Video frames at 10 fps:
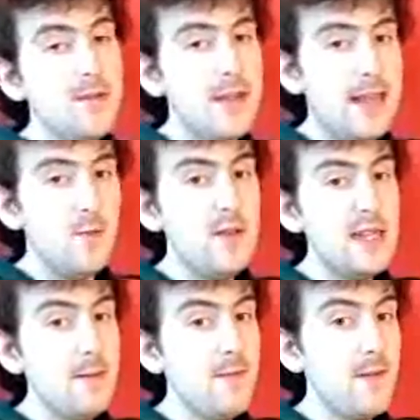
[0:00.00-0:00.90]
does it? It's always
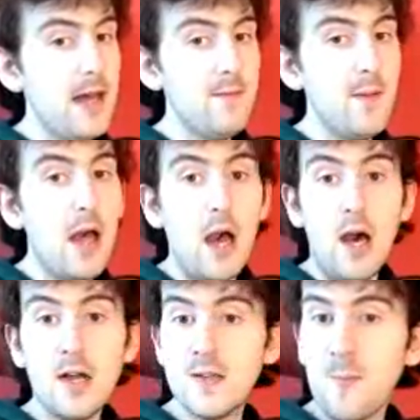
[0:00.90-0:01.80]
the other five
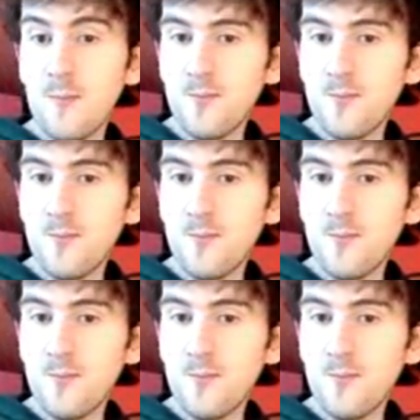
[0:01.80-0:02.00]
parks.